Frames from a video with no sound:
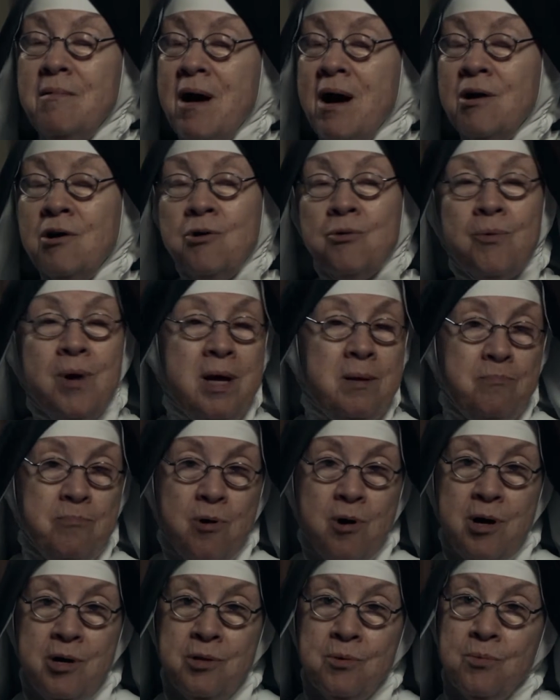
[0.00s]
A great
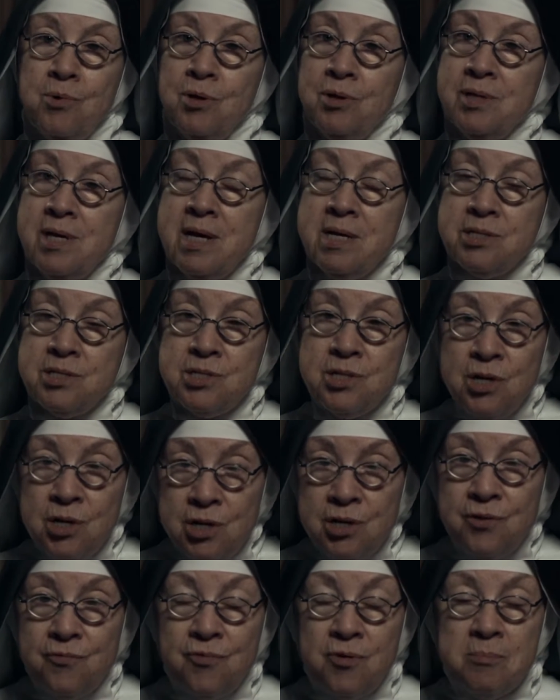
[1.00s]
part of the world has
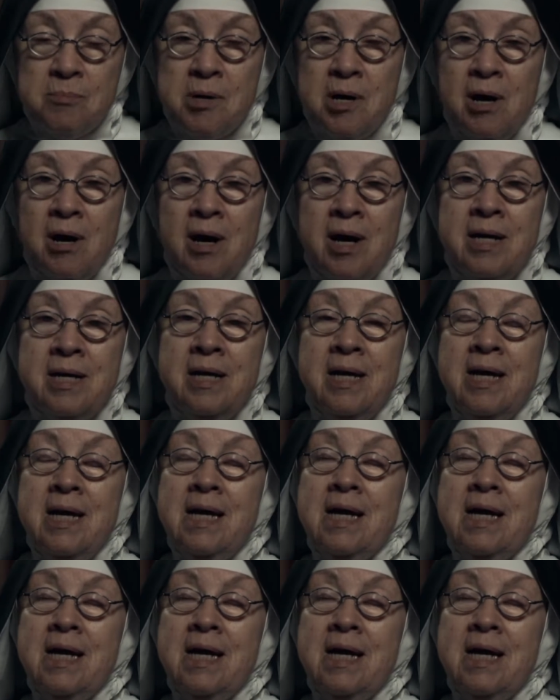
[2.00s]
turned from God.